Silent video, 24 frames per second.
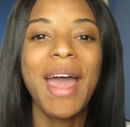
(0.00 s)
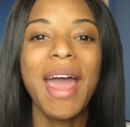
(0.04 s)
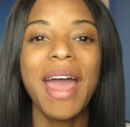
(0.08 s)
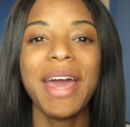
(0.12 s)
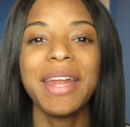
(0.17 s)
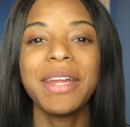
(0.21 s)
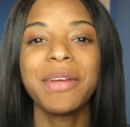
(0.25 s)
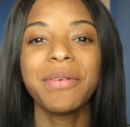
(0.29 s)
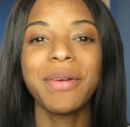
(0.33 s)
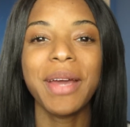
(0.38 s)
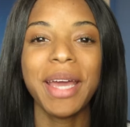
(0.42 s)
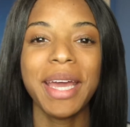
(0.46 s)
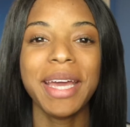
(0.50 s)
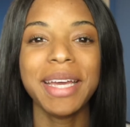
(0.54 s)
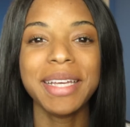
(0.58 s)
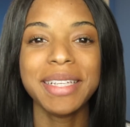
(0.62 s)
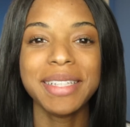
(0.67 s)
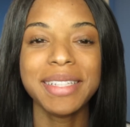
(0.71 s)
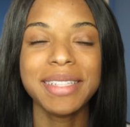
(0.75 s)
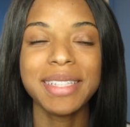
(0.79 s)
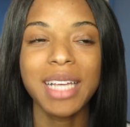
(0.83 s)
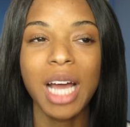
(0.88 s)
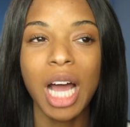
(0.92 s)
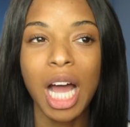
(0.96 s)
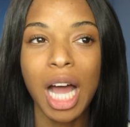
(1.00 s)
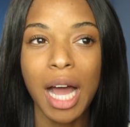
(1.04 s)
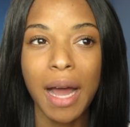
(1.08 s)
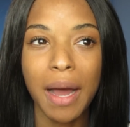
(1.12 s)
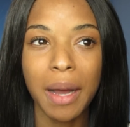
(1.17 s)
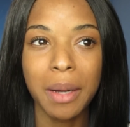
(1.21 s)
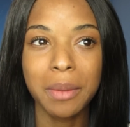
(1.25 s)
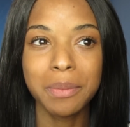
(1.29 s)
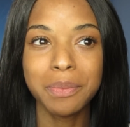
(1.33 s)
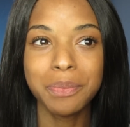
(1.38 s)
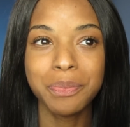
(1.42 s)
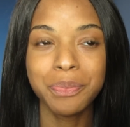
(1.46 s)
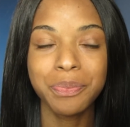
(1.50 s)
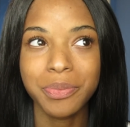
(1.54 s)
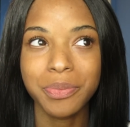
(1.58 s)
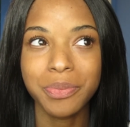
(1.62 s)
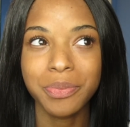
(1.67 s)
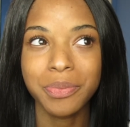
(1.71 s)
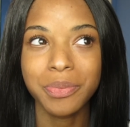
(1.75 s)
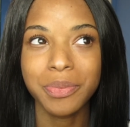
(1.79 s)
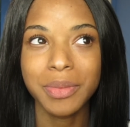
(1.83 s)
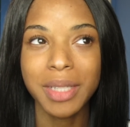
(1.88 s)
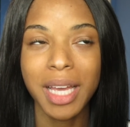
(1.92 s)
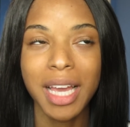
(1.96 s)
Anyways,
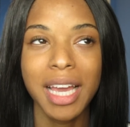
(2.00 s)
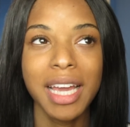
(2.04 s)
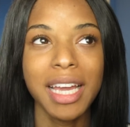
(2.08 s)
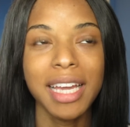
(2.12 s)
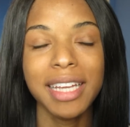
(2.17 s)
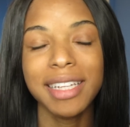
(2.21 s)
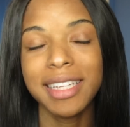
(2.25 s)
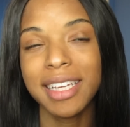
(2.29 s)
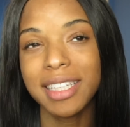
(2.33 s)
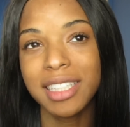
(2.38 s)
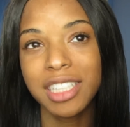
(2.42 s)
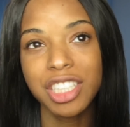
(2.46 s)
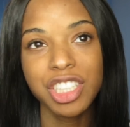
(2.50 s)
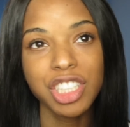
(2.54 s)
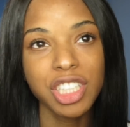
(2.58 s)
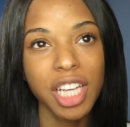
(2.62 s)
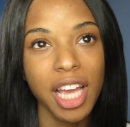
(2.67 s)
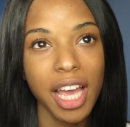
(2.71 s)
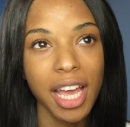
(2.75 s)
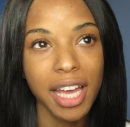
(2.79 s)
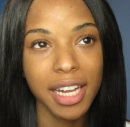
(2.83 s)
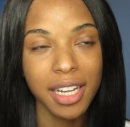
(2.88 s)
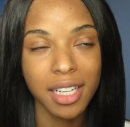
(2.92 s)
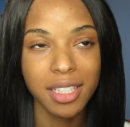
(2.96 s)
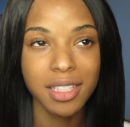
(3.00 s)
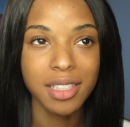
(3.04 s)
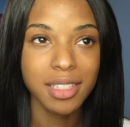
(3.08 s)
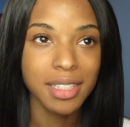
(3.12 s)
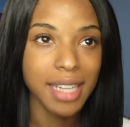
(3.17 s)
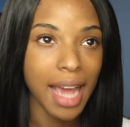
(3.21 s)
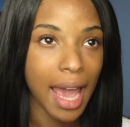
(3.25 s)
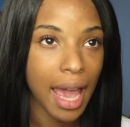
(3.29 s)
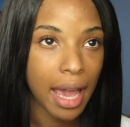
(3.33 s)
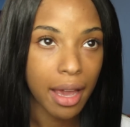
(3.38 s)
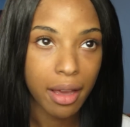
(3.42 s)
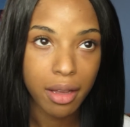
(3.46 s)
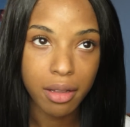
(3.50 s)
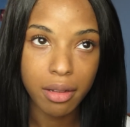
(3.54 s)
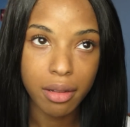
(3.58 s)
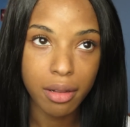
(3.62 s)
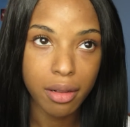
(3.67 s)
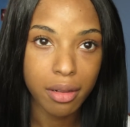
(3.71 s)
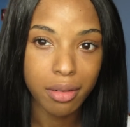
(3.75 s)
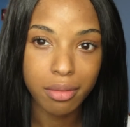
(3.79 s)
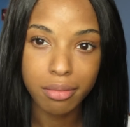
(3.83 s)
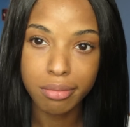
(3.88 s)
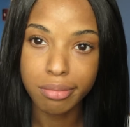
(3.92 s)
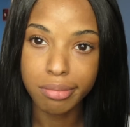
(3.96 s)
it doesn't shed, doesn't
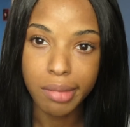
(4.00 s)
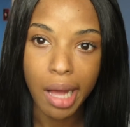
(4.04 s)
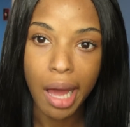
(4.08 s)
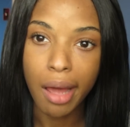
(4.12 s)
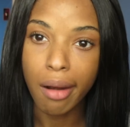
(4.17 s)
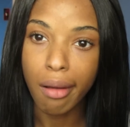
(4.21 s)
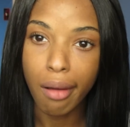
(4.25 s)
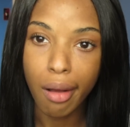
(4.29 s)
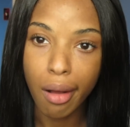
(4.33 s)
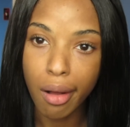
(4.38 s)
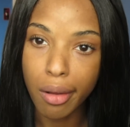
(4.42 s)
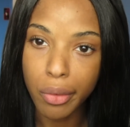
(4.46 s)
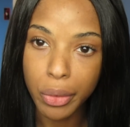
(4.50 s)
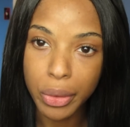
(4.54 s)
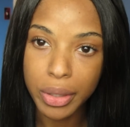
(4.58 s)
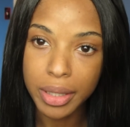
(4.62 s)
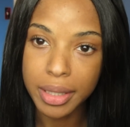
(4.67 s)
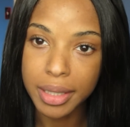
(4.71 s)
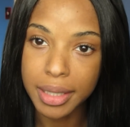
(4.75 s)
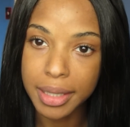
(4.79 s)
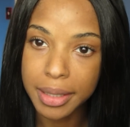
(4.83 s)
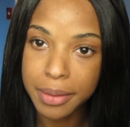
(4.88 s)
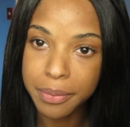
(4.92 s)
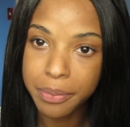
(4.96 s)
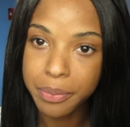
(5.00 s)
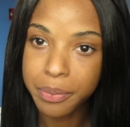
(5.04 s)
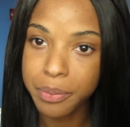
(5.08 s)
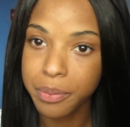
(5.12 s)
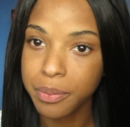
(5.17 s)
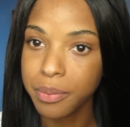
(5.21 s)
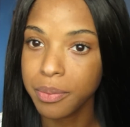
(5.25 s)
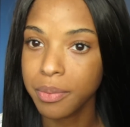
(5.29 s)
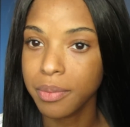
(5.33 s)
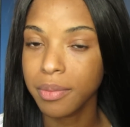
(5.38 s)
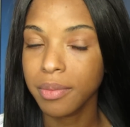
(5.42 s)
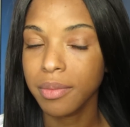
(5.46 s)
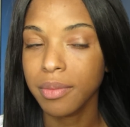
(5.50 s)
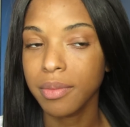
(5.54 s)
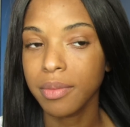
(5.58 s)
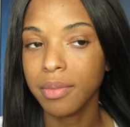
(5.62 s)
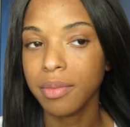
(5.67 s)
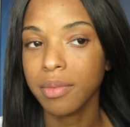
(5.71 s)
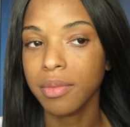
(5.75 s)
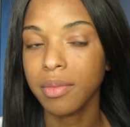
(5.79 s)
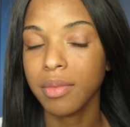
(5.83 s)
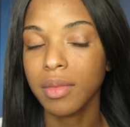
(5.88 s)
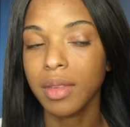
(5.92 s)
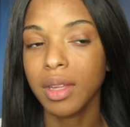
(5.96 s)
tangle at all, really.
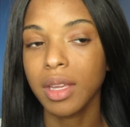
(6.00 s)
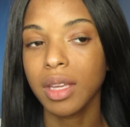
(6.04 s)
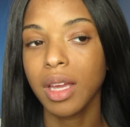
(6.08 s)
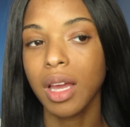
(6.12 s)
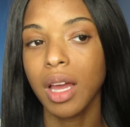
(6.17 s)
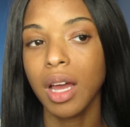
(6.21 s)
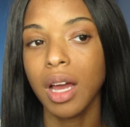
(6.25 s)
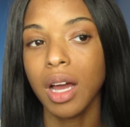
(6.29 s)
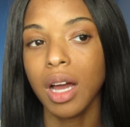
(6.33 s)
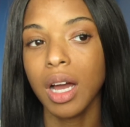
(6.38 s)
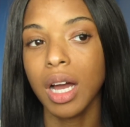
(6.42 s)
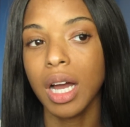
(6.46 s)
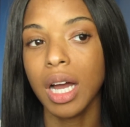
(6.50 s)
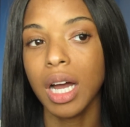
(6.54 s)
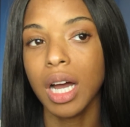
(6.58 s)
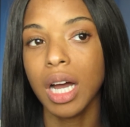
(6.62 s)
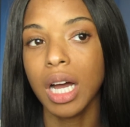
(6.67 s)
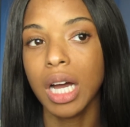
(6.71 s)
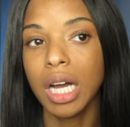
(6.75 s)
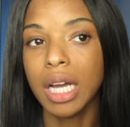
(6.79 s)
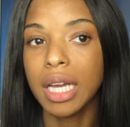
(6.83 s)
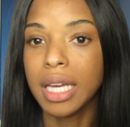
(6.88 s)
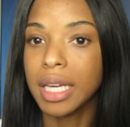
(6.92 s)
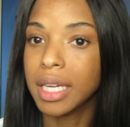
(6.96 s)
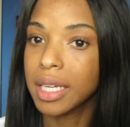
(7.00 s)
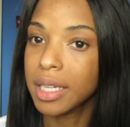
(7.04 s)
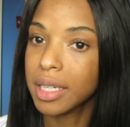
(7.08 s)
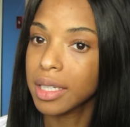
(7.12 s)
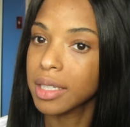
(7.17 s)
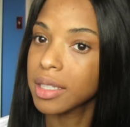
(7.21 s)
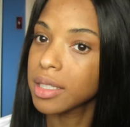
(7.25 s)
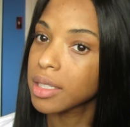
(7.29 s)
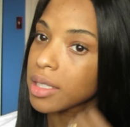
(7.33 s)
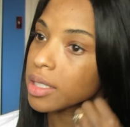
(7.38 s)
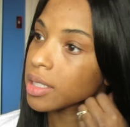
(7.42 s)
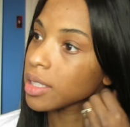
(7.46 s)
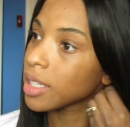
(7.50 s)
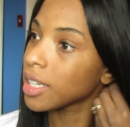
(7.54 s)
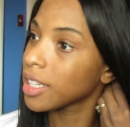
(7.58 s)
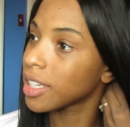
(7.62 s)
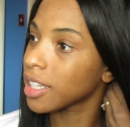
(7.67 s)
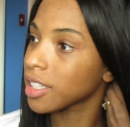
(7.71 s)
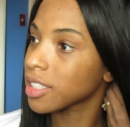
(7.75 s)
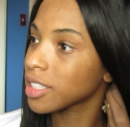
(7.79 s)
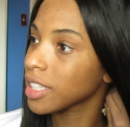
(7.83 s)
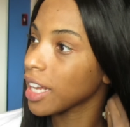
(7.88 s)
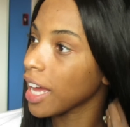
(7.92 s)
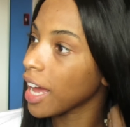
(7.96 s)
It
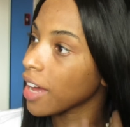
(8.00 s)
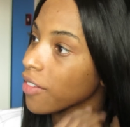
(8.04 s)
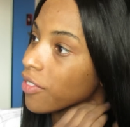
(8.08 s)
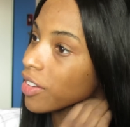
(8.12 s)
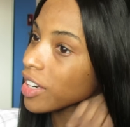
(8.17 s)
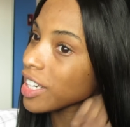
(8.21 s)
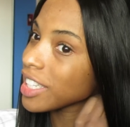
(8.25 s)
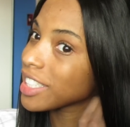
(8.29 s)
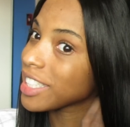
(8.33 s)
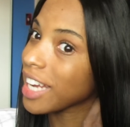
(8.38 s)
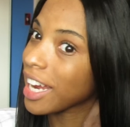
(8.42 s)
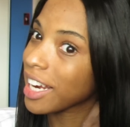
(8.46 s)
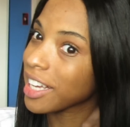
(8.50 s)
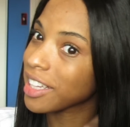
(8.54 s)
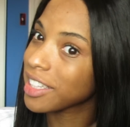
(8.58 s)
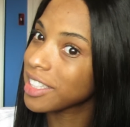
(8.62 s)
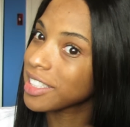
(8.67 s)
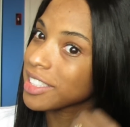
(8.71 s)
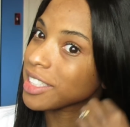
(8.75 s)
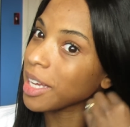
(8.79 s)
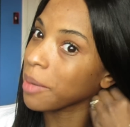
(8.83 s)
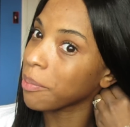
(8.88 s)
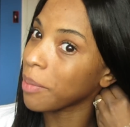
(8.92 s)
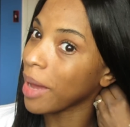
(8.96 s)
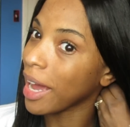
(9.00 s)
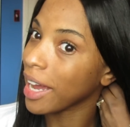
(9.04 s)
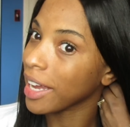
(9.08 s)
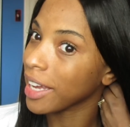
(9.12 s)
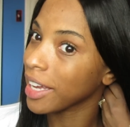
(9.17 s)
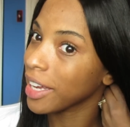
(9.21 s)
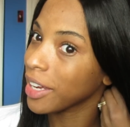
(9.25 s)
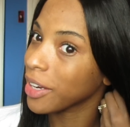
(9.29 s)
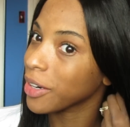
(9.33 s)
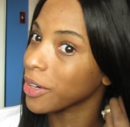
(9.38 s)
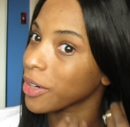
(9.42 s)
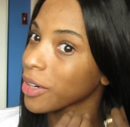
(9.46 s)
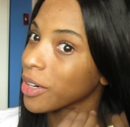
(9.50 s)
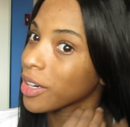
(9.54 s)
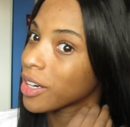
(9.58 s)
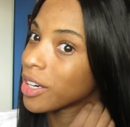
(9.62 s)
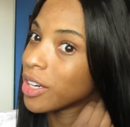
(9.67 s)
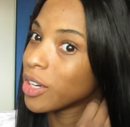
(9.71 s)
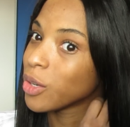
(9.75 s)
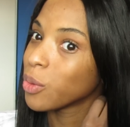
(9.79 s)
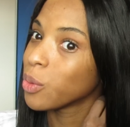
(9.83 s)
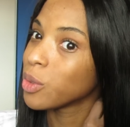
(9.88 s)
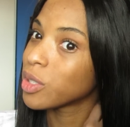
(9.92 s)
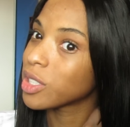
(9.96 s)
doesn't have any tanglies at back hair,
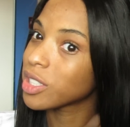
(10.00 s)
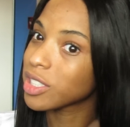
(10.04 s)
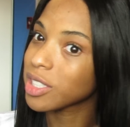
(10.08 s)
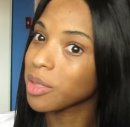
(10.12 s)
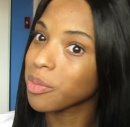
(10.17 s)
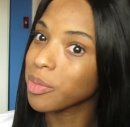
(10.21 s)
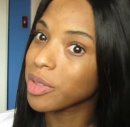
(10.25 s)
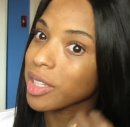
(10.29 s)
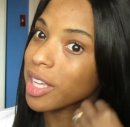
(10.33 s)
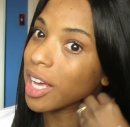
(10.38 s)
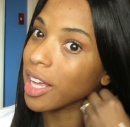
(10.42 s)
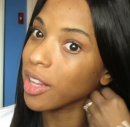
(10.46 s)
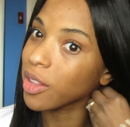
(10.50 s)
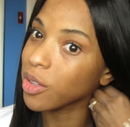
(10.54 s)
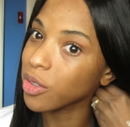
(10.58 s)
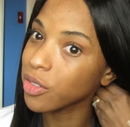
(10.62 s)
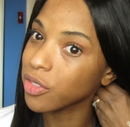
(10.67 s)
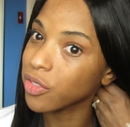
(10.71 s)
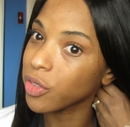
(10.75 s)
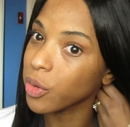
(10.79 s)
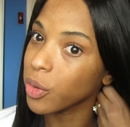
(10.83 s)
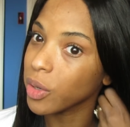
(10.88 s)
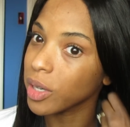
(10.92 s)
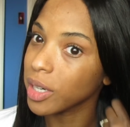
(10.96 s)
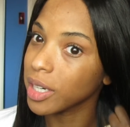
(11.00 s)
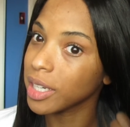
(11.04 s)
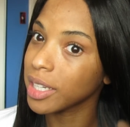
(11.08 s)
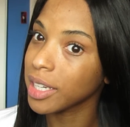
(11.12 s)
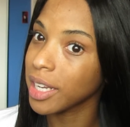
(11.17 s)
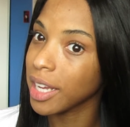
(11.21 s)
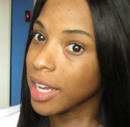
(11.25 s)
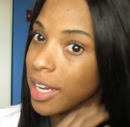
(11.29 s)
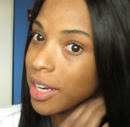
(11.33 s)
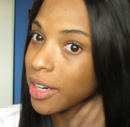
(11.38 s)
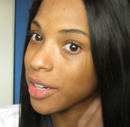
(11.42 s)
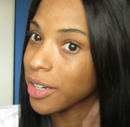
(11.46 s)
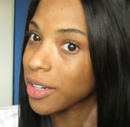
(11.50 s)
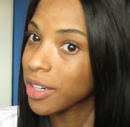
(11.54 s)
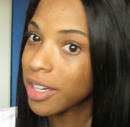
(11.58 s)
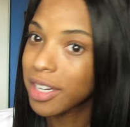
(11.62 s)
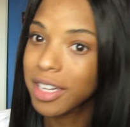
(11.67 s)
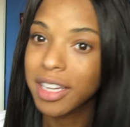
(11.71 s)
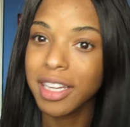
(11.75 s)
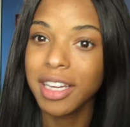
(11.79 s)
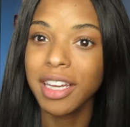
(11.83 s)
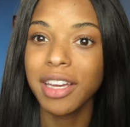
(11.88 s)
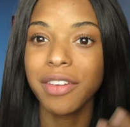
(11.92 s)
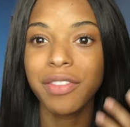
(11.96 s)
which is something I look for in hair.
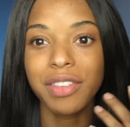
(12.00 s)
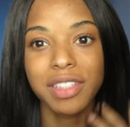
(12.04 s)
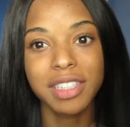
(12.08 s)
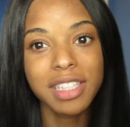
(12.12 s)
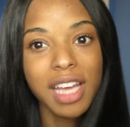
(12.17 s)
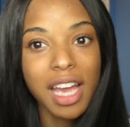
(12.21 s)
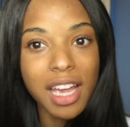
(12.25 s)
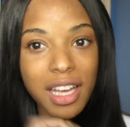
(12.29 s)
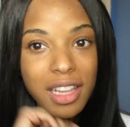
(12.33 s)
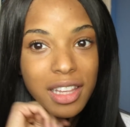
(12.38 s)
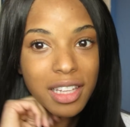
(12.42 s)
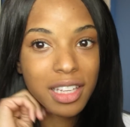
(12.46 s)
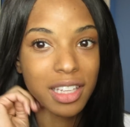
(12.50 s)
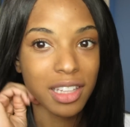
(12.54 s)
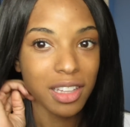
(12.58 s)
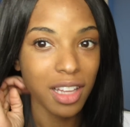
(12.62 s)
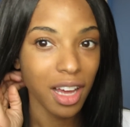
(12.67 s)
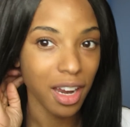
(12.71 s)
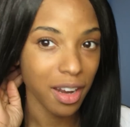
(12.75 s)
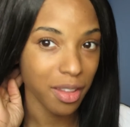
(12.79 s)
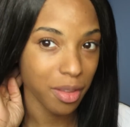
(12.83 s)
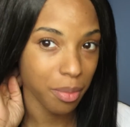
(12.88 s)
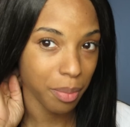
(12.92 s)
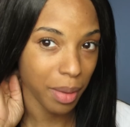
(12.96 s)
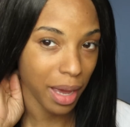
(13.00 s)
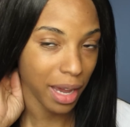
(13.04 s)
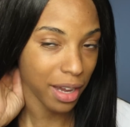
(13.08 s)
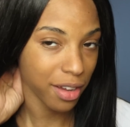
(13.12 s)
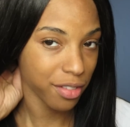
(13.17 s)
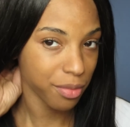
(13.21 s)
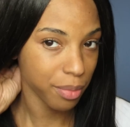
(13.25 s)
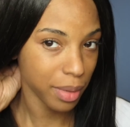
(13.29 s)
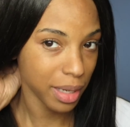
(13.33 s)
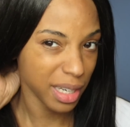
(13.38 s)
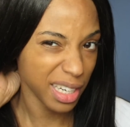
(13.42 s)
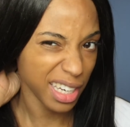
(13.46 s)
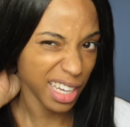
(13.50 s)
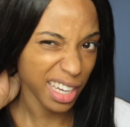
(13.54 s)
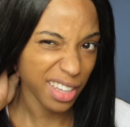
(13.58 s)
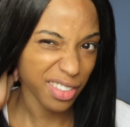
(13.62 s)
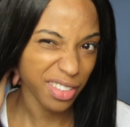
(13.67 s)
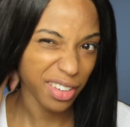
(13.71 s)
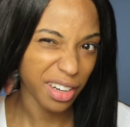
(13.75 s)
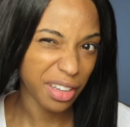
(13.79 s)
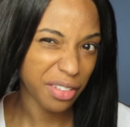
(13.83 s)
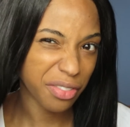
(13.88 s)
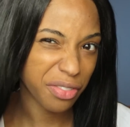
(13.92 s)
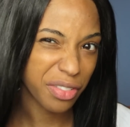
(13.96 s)
If it's tangling a lot at the back of my neck,
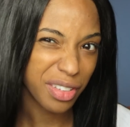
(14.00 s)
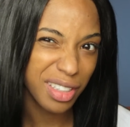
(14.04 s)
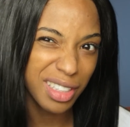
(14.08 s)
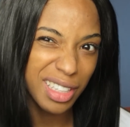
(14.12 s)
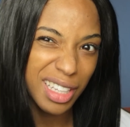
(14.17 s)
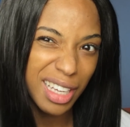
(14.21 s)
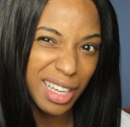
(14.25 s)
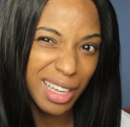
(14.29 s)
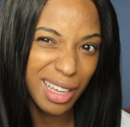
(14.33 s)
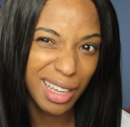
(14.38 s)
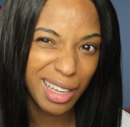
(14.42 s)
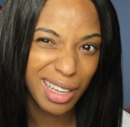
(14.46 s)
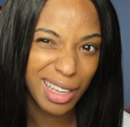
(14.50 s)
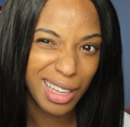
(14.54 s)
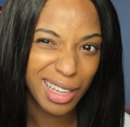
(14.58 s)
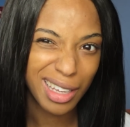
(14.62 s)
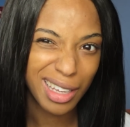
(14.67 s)
then I feel like,